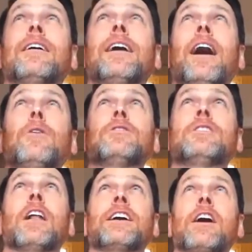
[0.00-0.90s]
How does
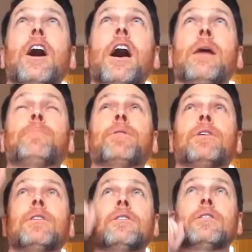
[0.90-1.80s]
yelling
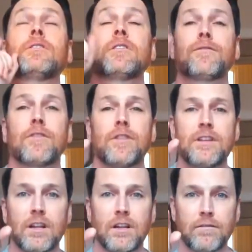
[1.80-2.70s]
up differ than
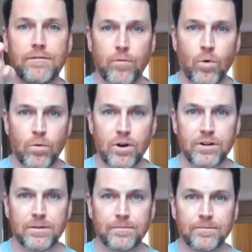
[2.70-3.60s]
yelling forward?
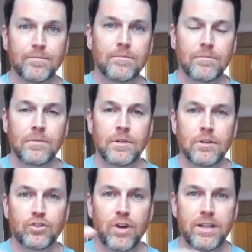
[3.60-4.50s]

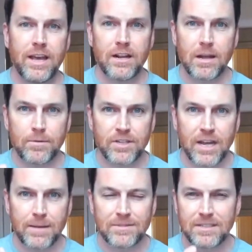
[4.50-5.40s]
Try that a couple
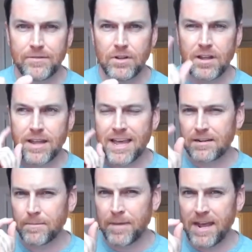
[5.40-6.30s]
times and see if you can
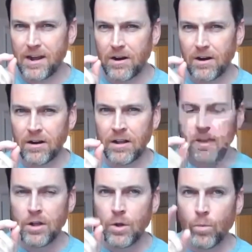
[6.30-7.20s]
compare
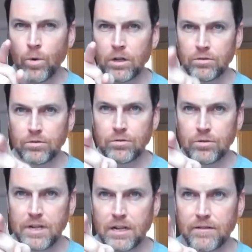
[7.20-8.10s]
what
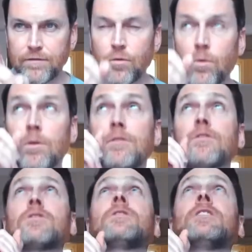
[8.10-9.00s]
yelling forward
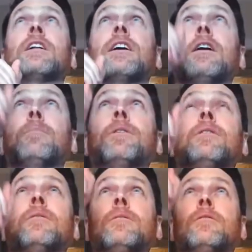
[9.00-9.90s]
versus yelling up
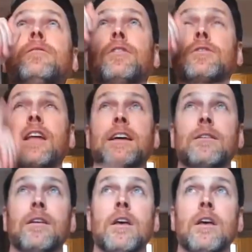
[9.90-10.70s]
feels like.